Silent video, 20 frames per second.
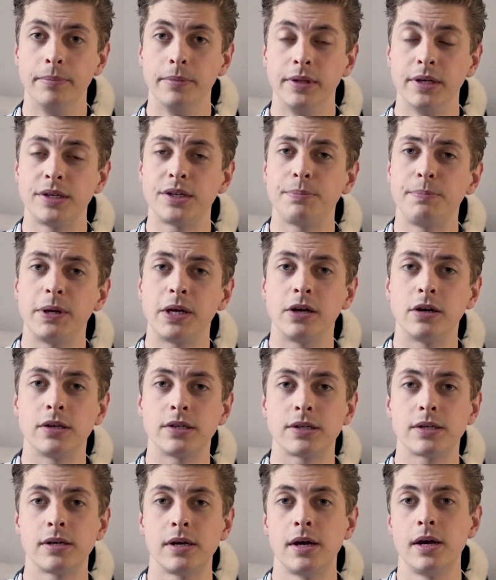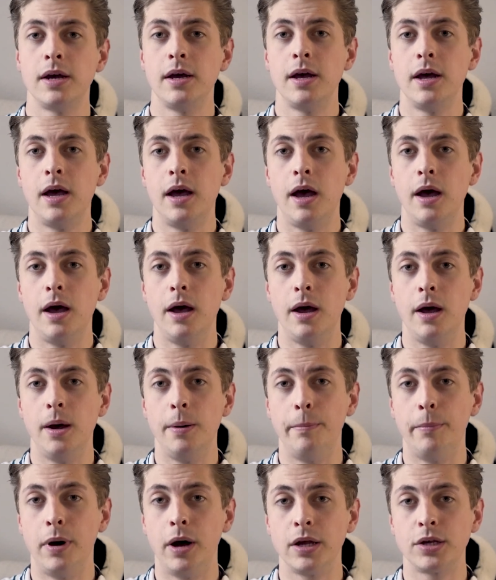This is because
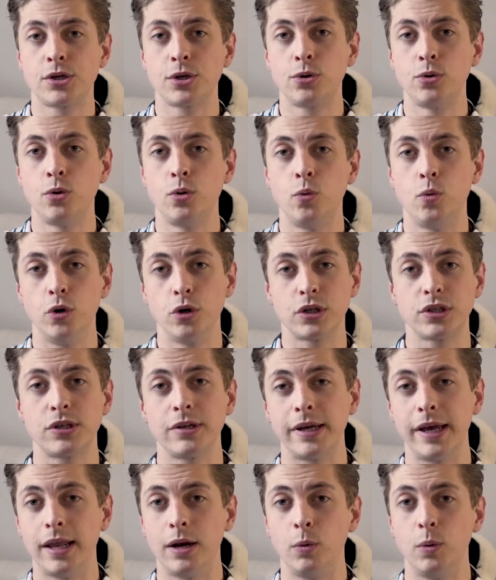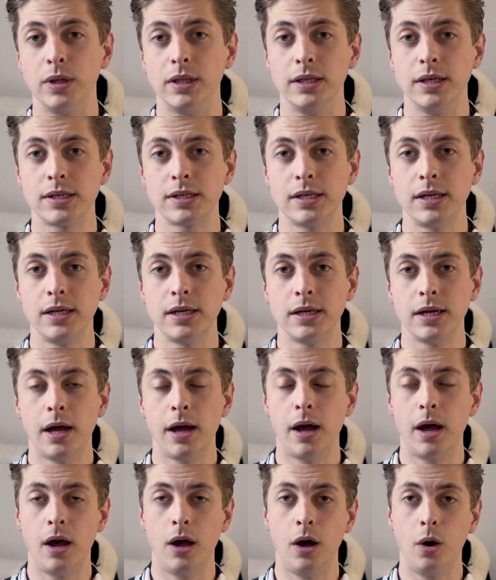my school works together with Disney.
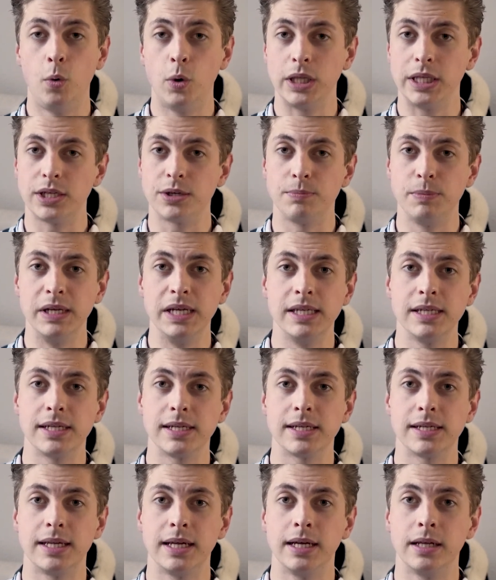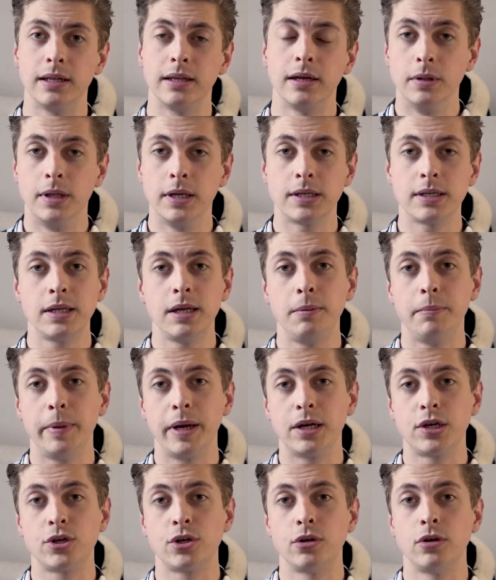What this means is that Disney
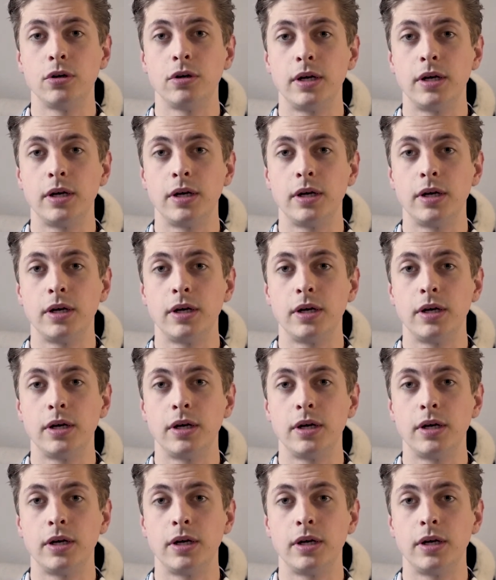makes sure